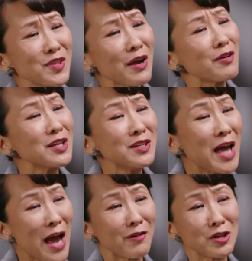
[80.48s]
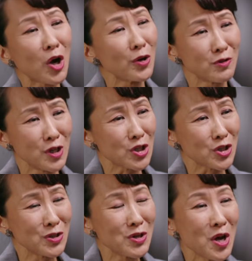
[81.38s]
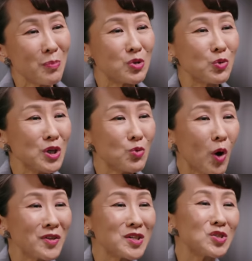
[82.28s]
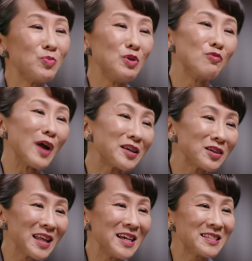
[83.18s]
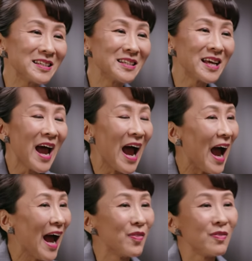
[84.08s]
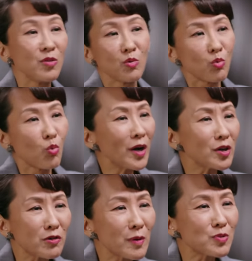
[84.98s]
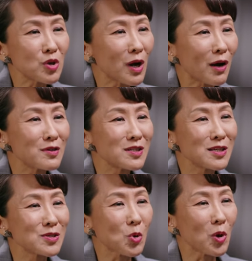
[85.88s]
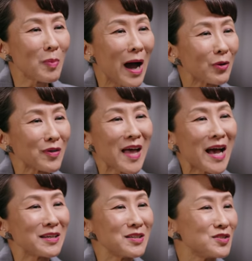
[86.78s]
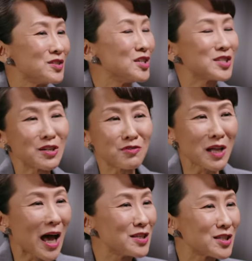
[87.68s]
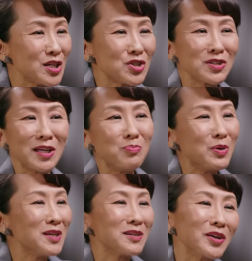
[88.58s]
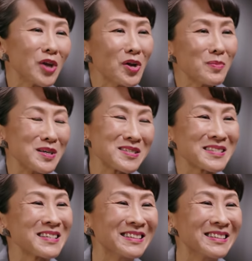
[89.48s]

there an inherent contradiction between wanting to be regulated and what cryptocurrency is all about, and that is decentralization and being anonymous?